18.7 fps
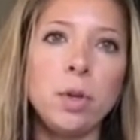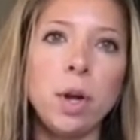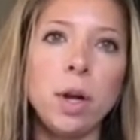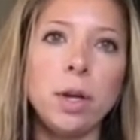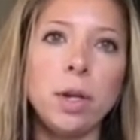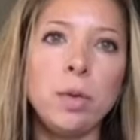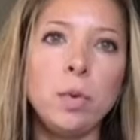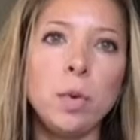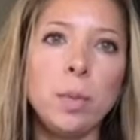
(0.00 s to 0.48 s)

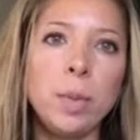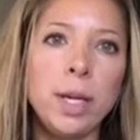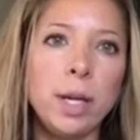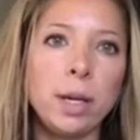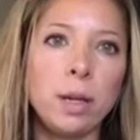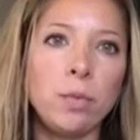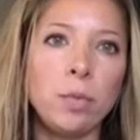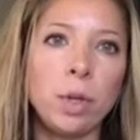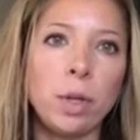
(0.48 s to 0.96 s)
won't be
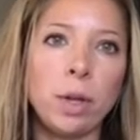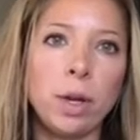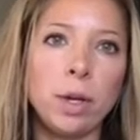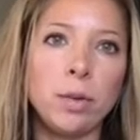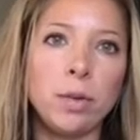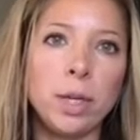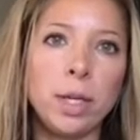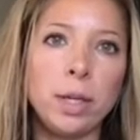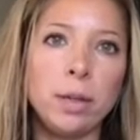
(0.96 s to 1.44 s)
getting real
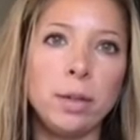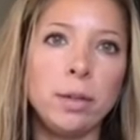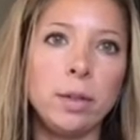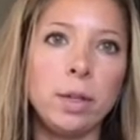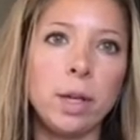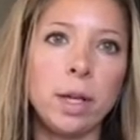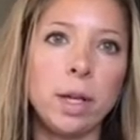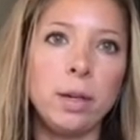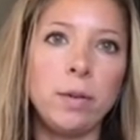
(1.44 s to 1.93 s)
hungry.
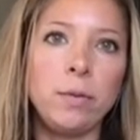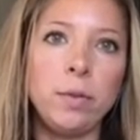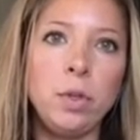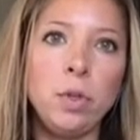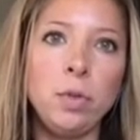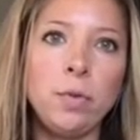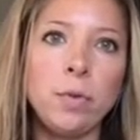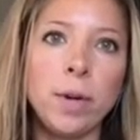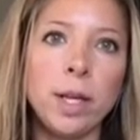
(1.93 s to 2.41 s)
If you
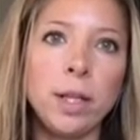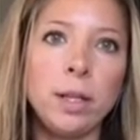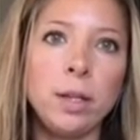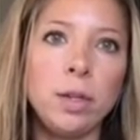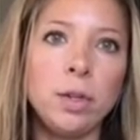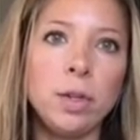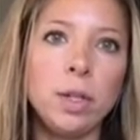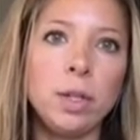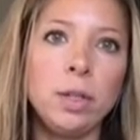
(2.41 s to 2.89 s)
do find that
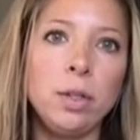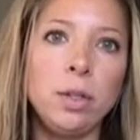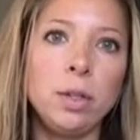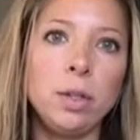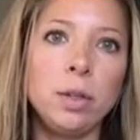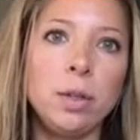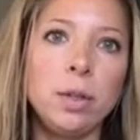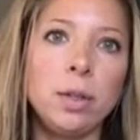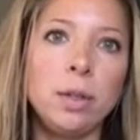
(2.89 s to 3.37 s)
you're